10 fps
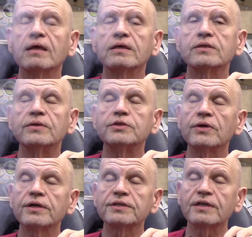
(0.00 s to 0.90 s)
So enjoy
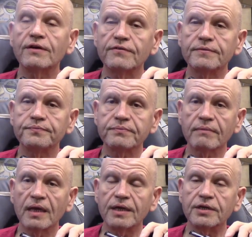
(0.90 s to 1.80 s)
yourself
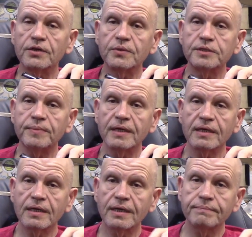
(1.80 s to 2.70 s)
and until we speak
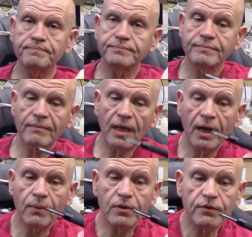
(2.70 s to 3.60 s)
again, I
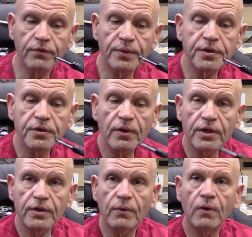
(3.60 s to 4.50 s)
will look forward to talking
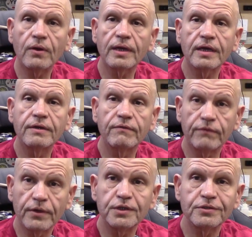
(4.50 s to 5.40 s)
to you all again
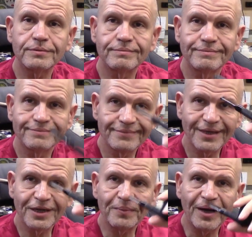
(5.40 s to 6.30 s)
very soon.
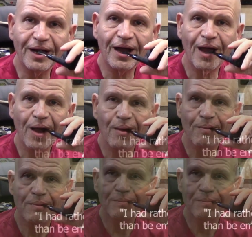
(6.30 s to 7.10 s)
Goodbye now.